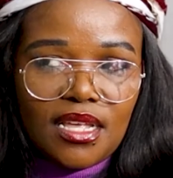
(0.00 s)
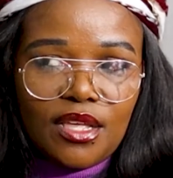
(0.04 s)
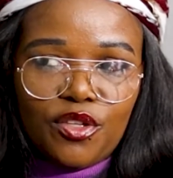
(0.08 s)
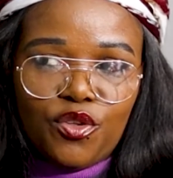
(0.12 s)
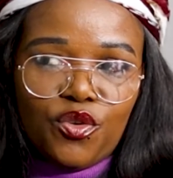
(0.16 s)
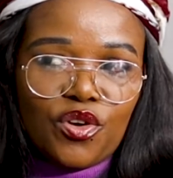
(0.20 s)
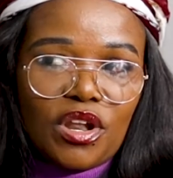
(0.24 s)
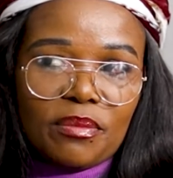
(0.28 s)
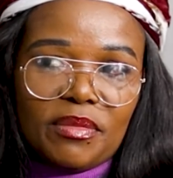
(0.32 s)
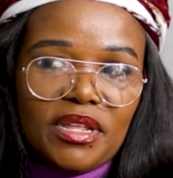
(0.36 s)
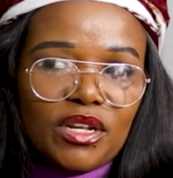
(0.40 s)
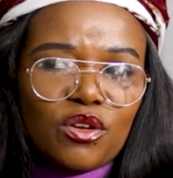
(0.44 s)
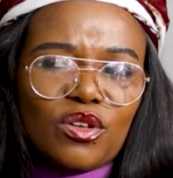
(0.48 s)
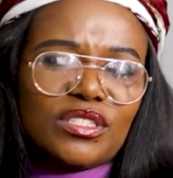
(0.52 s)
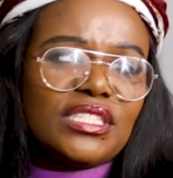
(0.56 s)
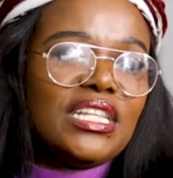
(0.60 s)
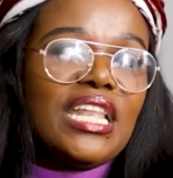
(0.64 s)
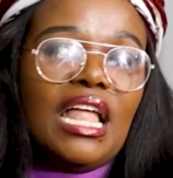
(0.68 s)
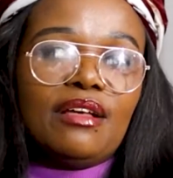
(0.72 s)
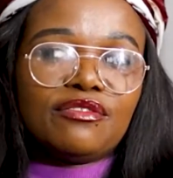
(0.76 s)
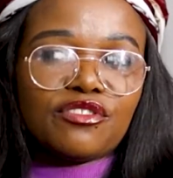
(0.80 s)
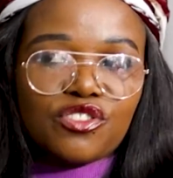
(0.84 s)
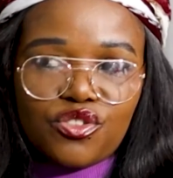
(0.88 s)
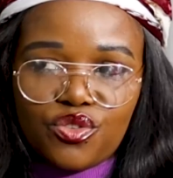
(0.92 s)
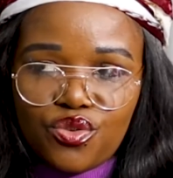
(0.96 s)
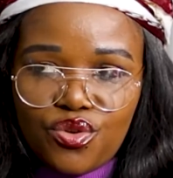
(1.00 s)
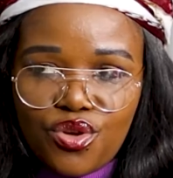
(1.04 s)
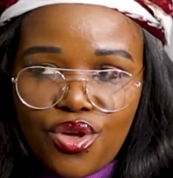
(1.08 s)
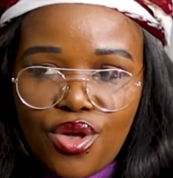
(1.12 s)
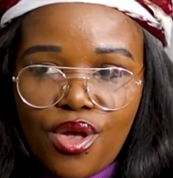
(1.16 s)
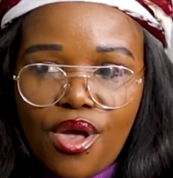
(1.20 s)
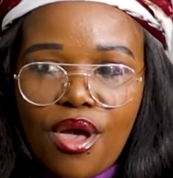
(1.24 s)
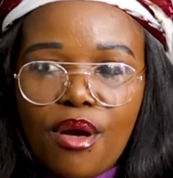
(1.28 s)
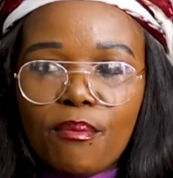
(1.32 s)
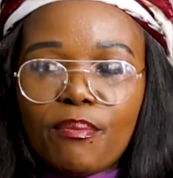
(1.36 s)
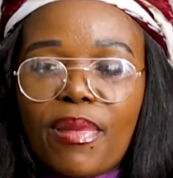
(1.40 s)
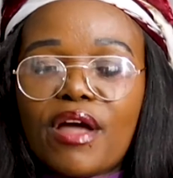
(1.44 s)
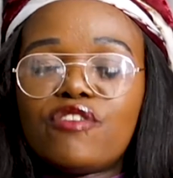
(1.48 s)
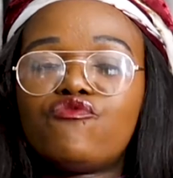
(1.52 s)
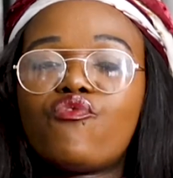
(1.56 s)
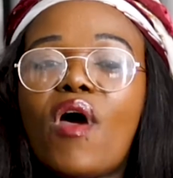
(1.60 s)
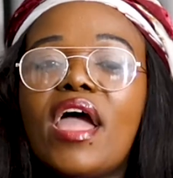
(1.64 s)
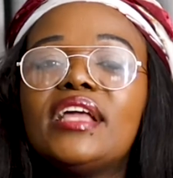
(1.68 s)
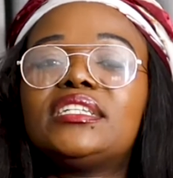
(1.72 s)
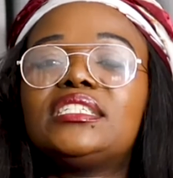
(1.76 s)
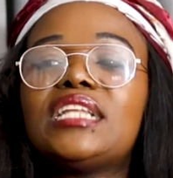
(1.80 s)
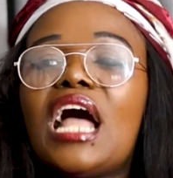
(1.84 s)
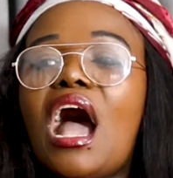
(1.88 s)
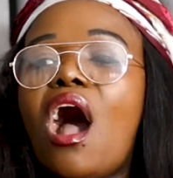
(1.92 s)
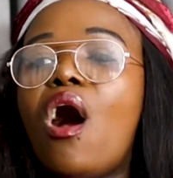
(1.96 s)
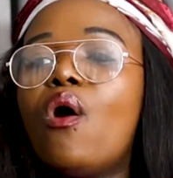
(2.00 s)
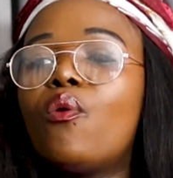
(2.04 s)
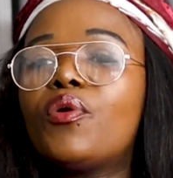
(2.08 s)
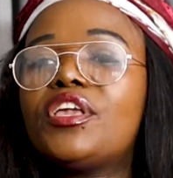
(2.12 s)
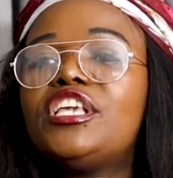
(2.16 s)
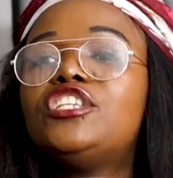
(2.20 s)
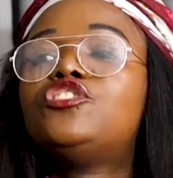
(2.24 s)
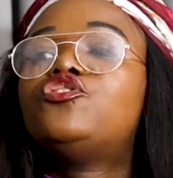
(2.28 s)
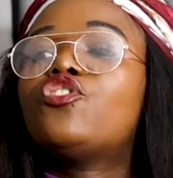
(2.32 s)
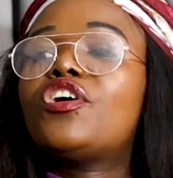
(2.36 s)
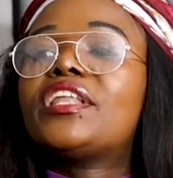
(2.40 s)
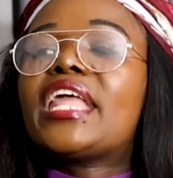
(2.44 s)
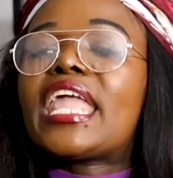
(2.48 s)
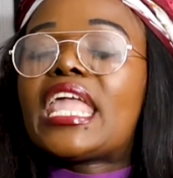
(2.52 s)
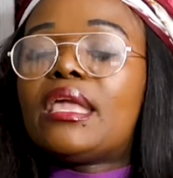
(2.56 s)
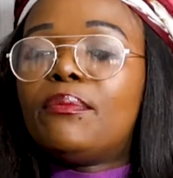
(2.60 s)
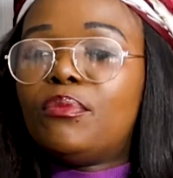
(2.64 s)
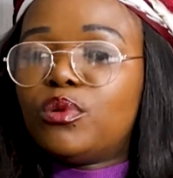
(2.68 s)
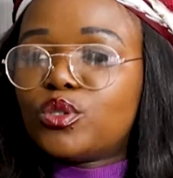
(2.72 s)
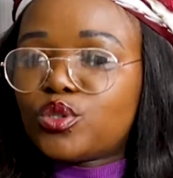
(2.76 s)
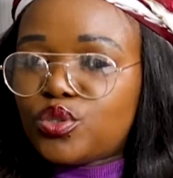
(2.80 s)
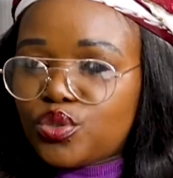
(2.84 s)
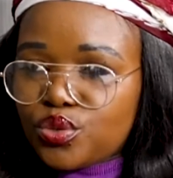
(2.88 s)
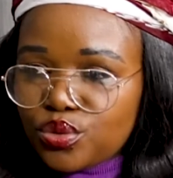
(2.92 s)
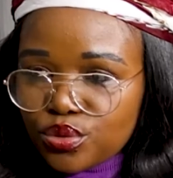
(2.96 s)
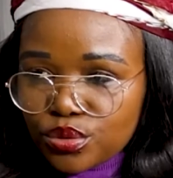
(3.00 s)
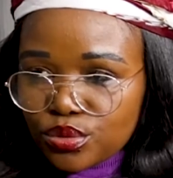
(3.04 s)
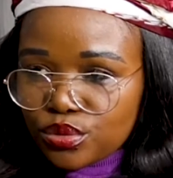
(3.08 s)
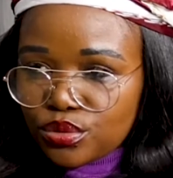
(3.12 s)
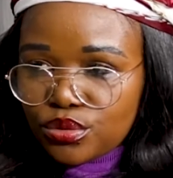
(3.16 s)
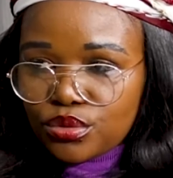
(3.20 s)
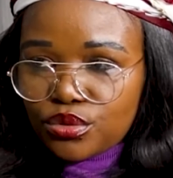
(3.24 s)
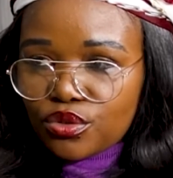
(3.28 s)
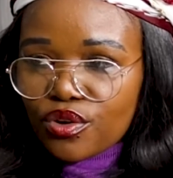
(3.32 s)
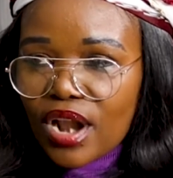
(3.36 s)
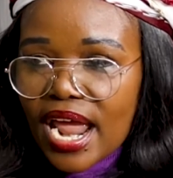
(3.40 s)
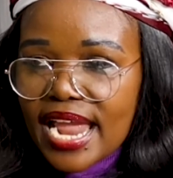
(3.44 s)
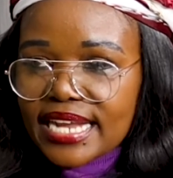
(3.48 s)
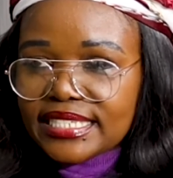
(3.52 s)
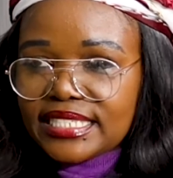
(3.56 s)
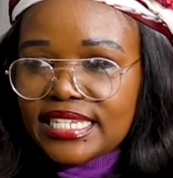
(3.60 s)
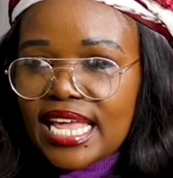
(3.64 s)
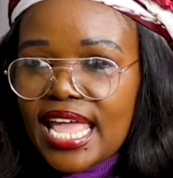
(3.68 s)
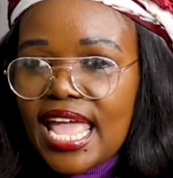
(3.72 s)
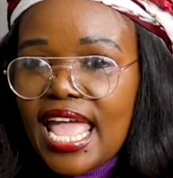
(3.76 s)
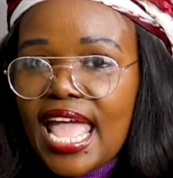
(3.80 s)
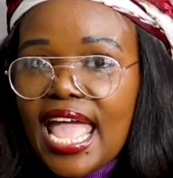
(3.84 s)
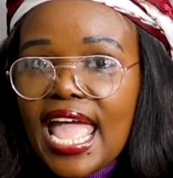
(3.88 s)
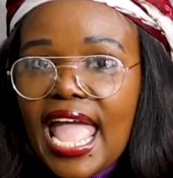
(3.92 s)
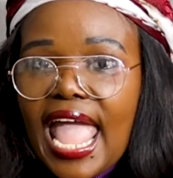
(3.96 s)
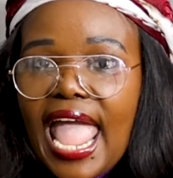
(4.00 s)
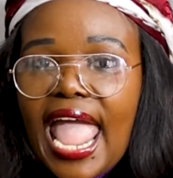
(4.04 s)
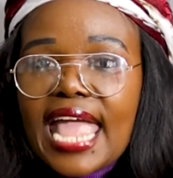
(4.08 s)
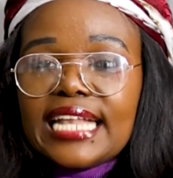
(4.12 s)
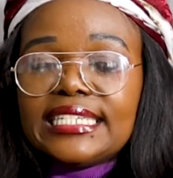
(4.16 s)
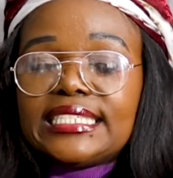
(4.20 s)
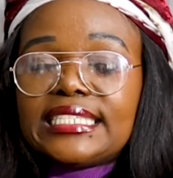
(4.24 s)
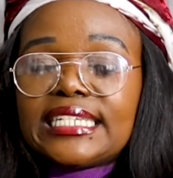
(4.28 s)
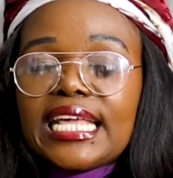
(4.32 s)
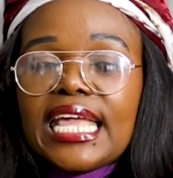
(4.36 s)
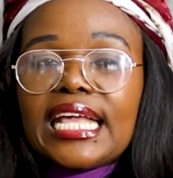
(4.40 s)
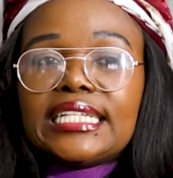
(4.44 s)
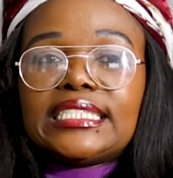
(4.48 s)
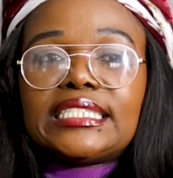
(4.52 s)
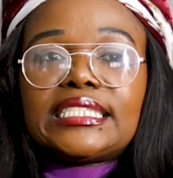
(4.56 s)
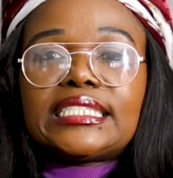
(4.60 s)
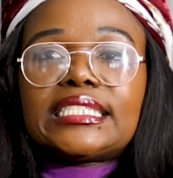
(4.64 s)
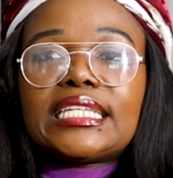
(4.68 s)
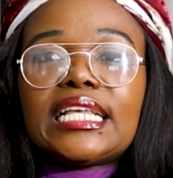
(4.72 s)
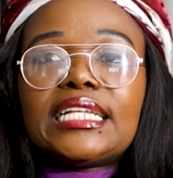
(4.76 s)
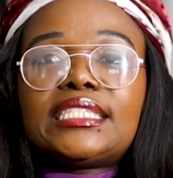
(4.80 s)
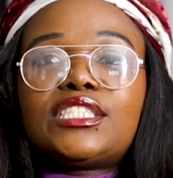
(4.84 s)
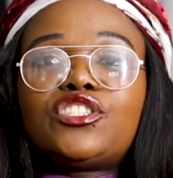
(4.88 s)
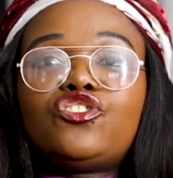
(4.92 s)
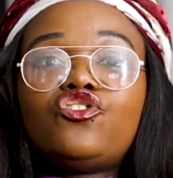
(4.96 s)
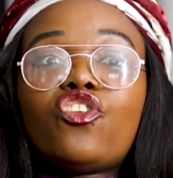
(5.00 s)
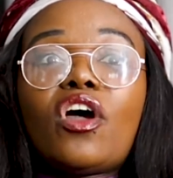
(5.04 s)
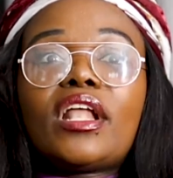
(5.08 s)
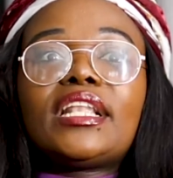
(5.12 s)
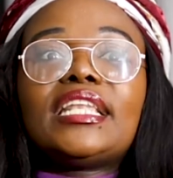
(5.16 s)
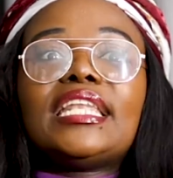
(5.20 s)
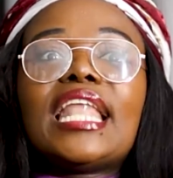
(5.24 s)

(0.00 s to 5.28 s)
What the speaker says: You know what I mean? Because he loves you, but right now he's not able to. Right? And it's not